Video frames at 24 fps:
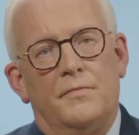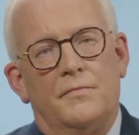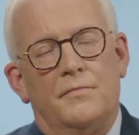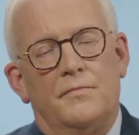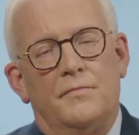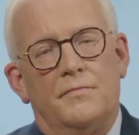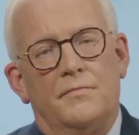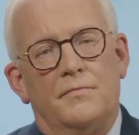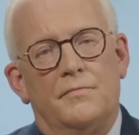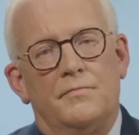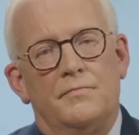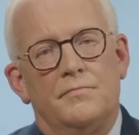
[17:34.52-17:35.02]

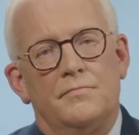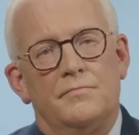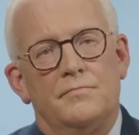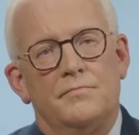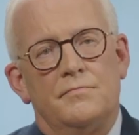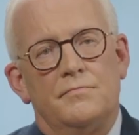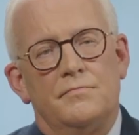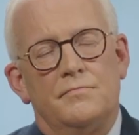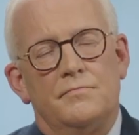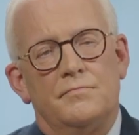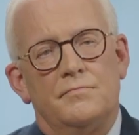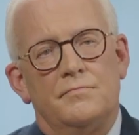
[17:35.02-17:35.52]

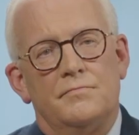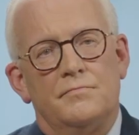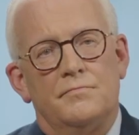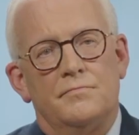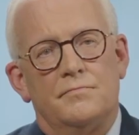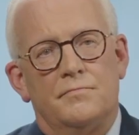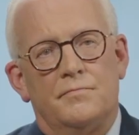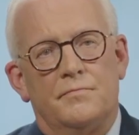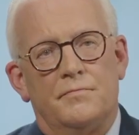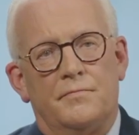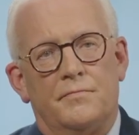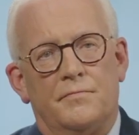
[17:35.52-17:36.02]

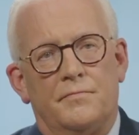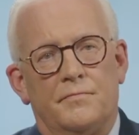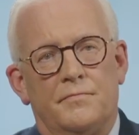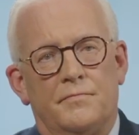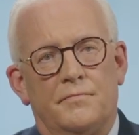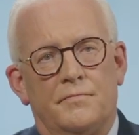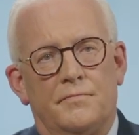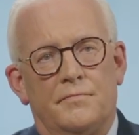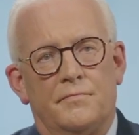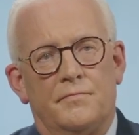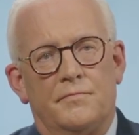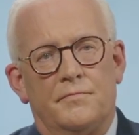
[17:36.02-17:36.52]

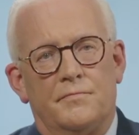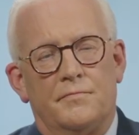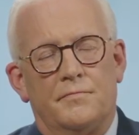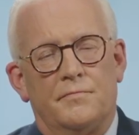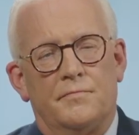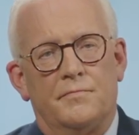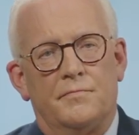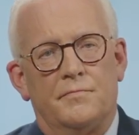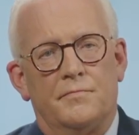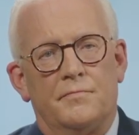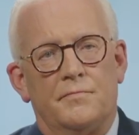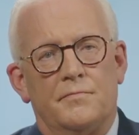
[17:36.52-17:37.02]

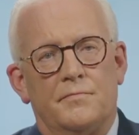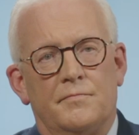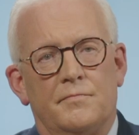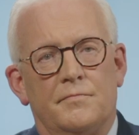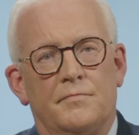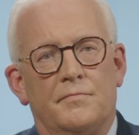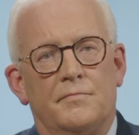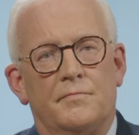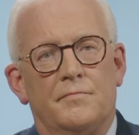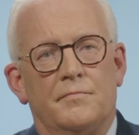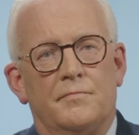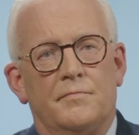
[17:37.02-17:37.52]

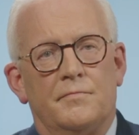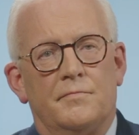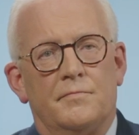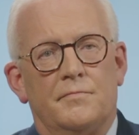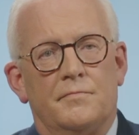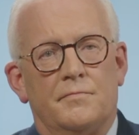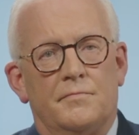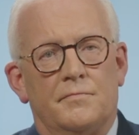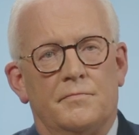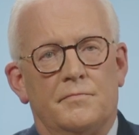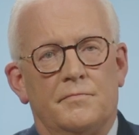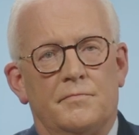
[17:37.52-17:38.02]

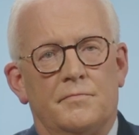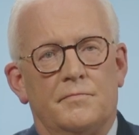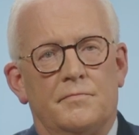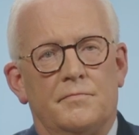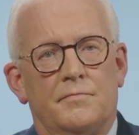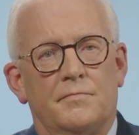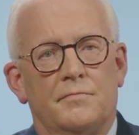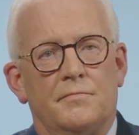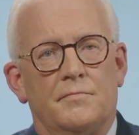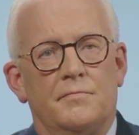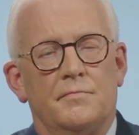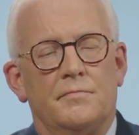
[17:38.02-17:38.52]

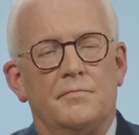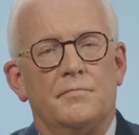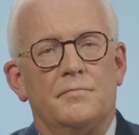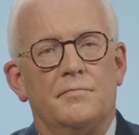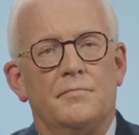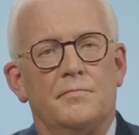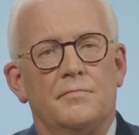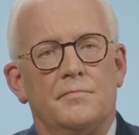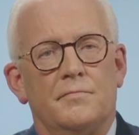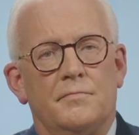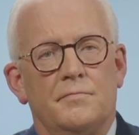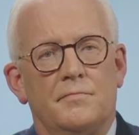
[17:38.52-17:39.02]

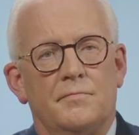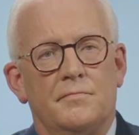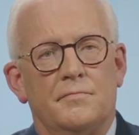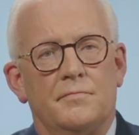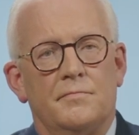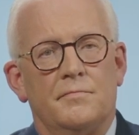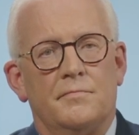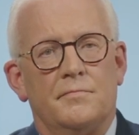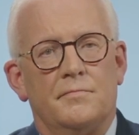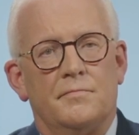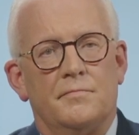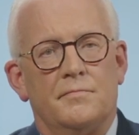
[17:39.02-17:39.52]

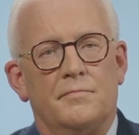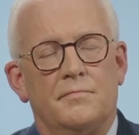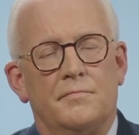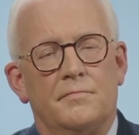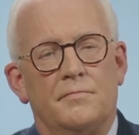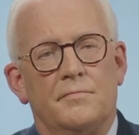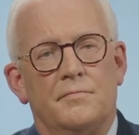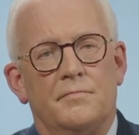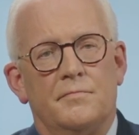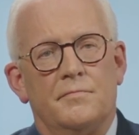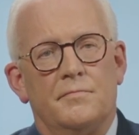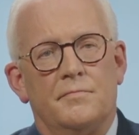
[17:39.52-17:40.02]

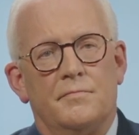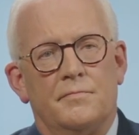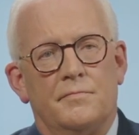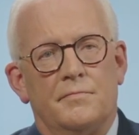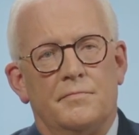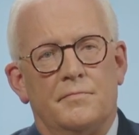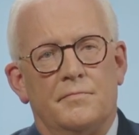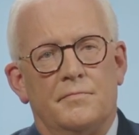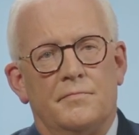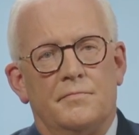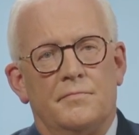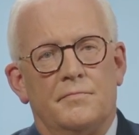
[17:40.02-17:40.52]

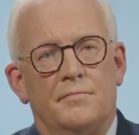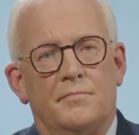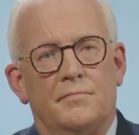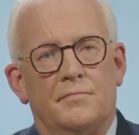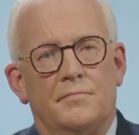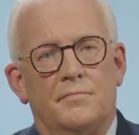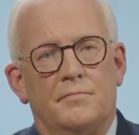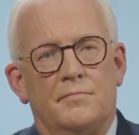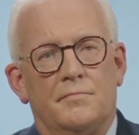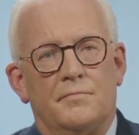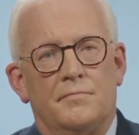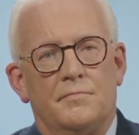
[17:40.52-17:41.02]

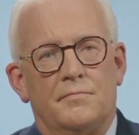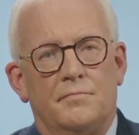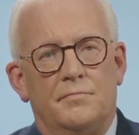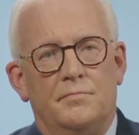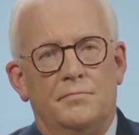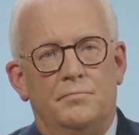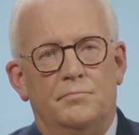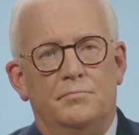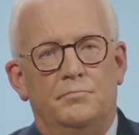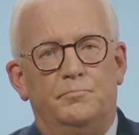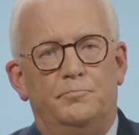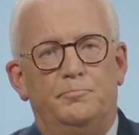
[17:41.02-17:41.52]

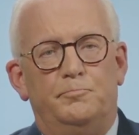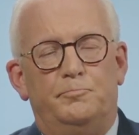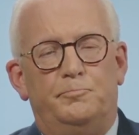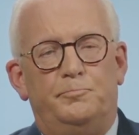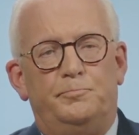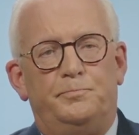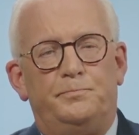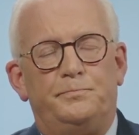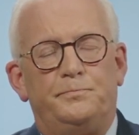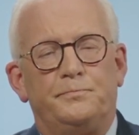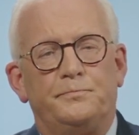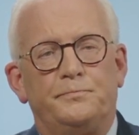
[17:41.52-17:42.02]

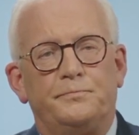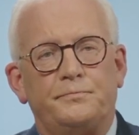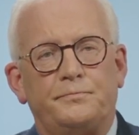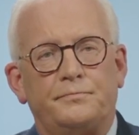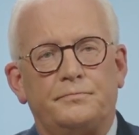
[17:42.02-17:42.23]
No words are spoken by the person on screen.